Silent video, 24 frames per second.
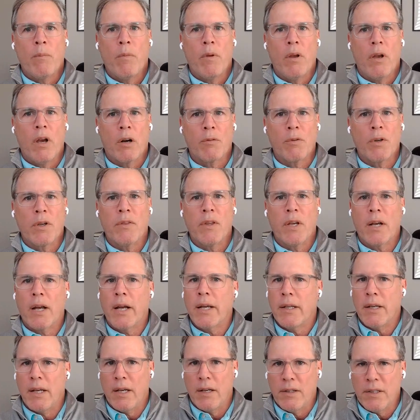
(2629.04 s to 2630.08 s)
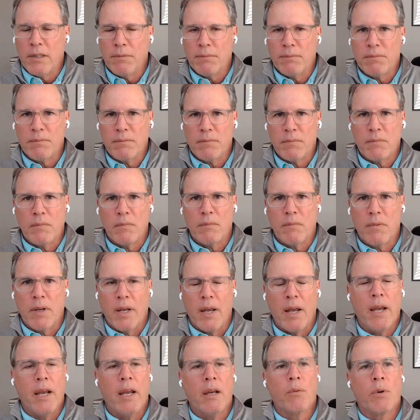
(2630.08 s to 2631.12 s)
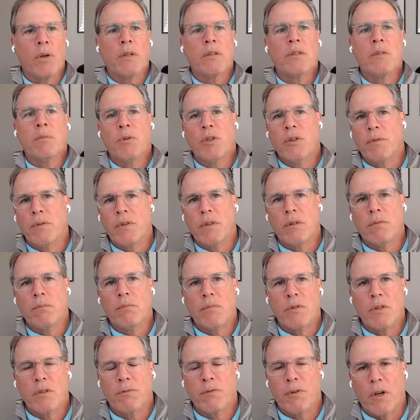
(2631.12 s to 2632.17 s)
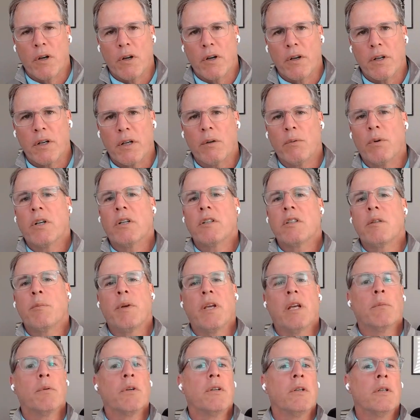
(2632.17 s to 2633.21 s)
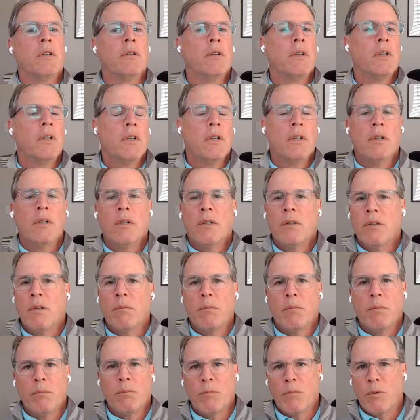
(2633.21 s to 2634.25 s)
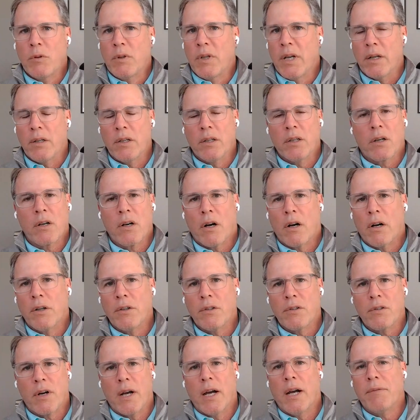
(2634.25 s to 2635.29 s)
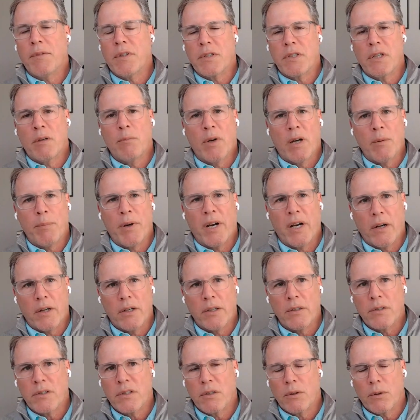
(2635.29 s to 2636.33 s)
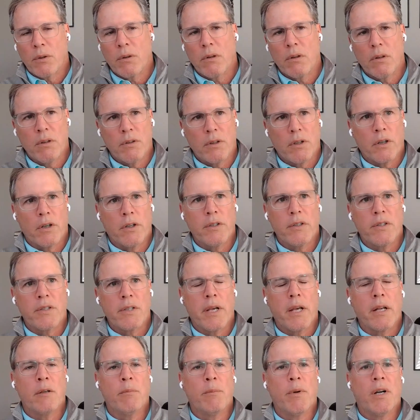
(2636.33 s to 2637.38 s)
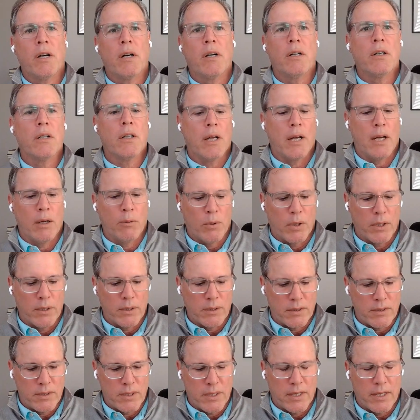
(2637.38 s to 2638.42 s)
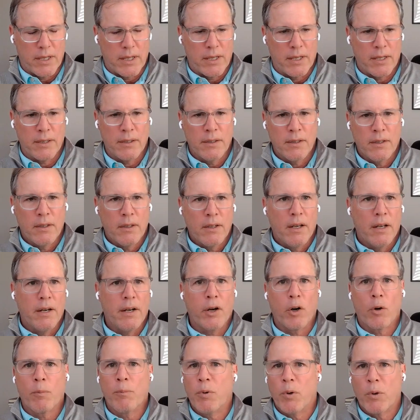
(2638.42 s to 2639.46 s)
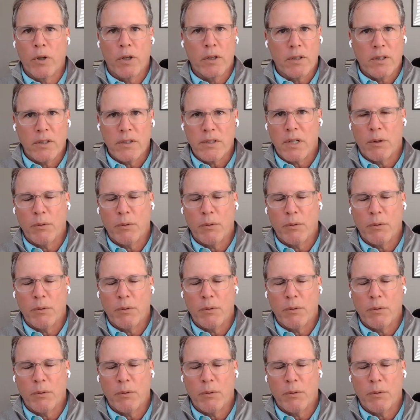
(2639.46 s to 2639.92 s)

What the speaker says: everything I needed. I wanted to move to Florida. I wanted to be able to get in a car and drive to see my parents or in Sanibel. I wanted an airport because I